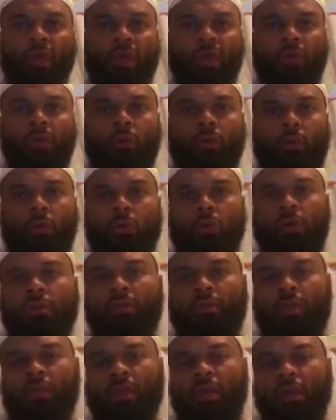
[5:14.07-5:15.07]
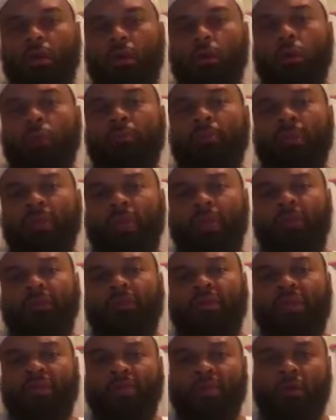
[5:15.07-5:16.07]
in accordance to their own
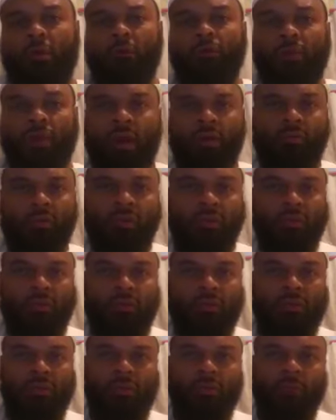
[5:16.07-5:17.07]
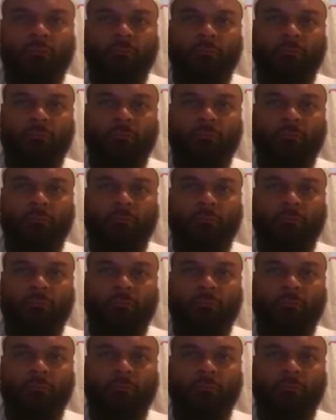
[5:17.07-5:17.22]
beliefs and self-governance.